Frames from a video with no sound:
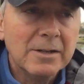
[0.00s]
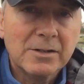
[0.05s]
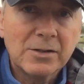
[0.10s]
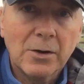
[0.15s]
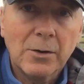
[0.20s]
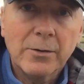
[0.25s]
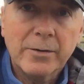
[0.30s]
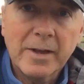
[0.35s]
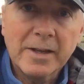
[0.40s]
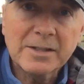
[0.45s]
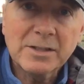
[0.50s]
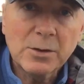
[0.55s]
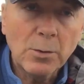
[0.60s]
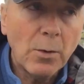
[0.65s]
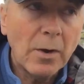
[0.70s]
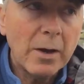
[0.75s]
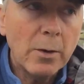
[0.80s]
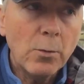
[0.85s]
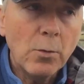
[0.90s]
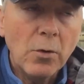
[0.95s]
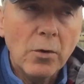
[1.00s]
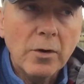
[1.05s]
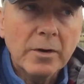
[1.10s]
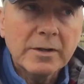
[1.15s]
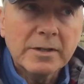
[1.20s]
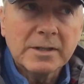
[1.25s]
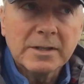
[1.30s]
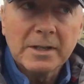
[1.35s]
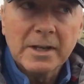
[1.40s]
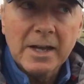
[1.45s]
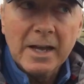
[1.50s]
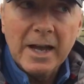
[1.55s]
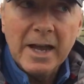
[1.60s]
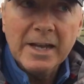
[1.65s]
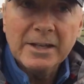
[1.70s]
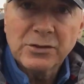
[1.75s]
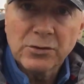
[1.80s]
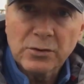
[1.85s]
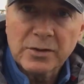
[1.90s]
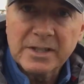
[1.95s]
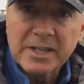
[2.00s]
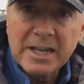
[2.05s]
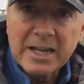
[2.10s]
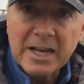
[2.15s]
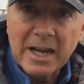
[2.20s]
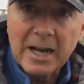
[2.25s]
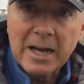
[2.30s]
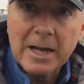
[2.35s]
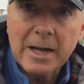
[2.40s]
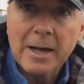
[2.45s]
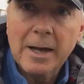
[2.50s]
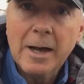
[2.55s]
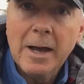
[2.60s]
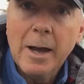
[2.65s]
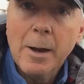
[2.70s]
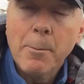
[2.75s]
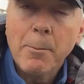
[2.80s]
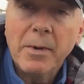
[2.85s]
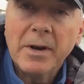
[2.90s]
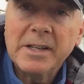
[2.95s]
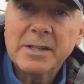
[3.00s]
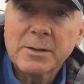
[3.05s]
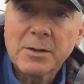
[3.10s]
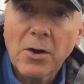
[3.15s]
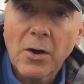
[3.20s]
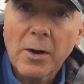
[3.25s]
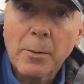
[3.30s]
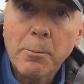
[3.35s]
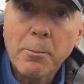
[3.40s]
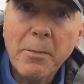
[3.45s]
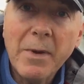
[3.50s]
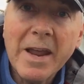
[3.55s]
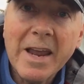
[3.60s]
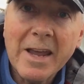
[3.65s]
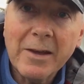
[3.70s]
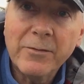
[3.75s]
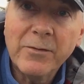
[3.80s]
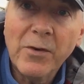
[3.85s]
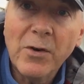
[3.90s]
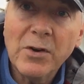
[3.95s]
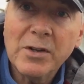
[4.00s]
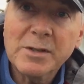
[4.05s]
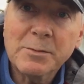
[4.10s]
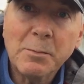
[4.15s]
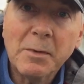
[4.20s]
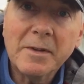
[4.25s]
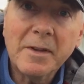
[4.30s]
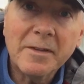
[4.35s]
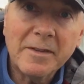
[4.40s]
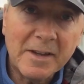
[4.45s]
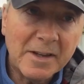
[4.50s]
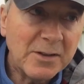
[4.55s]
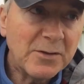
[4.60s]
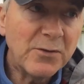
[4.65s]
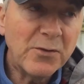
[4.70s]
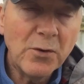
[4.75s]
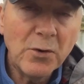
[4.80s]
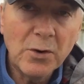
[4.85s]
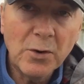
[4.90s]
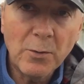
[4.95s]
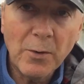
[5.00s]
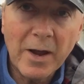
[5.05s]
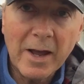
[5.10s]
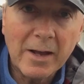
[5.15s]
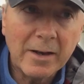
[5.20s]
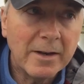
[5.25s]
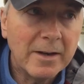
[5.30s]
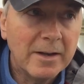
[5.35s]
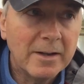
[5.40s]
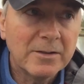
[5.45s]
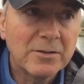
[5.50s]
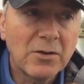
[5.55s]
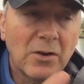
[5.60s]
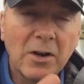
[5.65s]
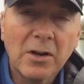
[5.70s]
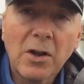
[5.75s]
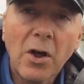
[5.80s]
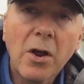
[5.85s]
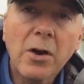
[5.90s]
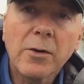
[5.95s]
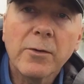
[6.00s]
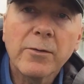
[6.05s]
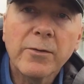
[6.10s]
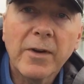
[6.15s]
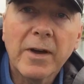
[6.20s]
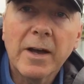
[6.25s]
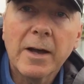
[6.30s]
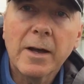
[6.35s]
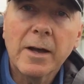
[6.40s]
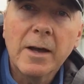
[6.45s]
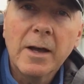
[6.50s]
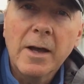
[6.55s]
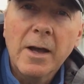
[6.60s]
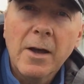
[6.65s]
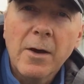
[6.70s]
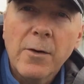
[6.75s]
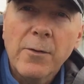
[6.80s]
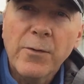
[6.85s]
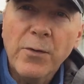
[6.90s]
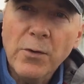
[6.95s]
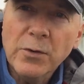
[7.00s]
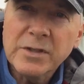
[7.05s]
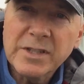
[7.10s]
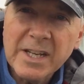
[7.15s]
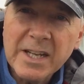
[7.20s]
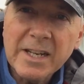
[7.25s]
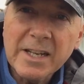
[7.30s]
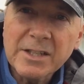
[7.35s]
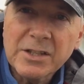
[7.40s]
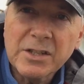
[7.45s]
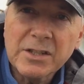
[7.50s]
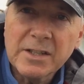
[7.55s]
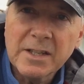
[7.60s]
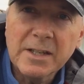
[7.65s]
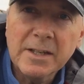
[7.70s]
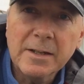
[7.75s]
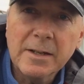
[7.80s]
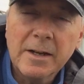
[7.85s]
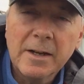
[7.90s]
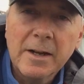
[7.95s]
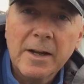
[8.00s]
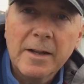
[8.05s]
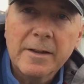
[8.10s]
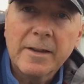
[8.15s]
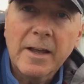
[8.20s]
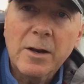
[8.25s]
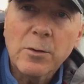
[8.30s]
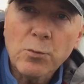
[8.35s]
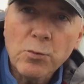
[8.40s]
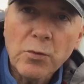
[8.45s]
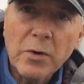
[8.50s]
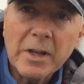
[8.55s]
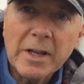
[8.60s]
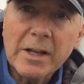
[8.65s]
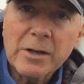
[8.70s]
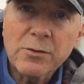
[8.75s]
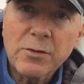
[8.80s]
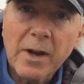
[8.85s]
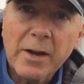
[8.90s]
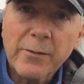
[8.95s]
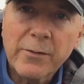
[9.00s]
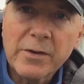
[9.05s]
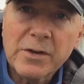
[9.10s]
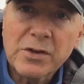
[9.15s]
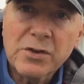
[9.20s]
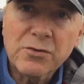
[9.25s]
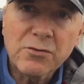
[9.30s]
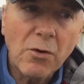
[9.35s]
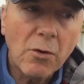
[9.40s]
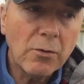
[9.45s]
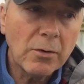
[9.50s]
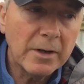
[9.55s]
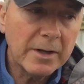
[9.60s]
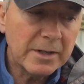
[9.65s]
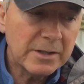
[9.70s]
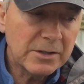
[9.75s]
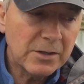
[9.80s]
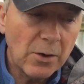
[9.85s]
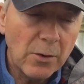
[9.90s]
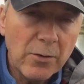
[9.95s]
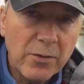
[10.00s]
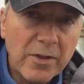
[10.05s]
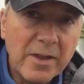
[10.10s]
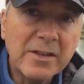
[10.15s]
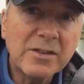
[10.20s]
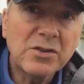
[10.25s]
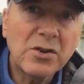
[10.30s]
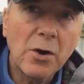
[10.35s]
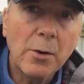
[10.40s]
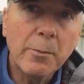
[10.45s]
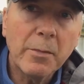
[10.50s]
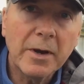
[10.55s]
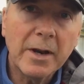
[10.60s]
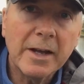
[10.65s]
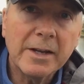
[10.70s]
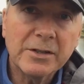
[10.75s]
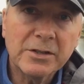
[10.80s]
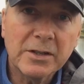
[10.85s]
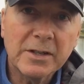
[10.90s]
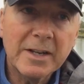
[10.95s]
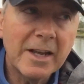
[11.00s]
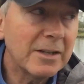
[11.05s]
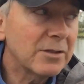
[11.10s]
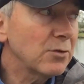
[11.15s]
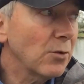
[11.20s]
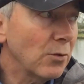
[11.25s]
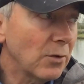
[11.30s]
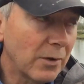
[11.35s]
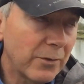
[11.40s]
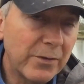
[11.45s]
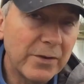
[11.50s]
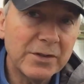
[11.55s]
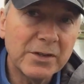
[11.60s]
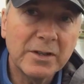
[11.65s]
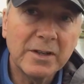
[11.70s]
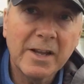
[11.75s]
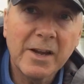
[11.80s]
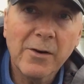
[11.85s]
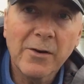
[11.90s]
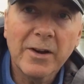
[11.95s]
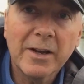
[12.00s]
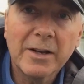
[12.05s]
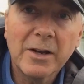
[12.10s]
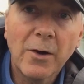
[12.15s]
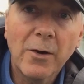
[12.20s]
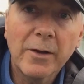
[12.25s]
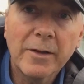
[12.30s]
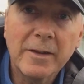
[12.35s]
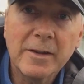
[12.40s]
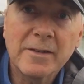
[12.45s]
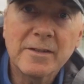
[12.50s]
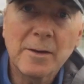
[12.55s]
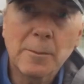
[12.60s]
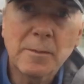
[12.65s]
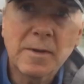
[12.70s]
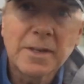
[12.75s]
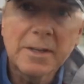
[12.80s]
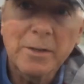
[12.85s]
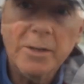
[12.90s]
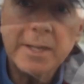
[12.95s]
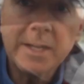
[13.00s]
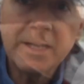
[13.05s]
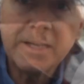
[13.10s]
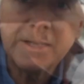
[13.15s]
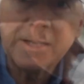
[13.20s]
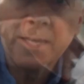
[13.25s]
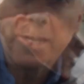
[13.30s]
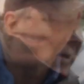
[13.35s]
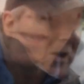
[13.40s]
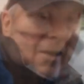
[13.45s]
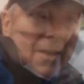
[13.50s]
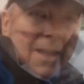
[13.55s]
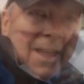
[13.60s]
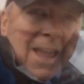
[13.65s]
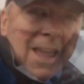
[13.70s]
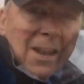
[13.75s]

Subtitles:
So that's the way it works. It's your sinker, but it's got a big advertisement that there's food around. It's got a lot of food signatures in it that really attract fish strongly. So this combination gets all the fish in the area knowing there's something up there.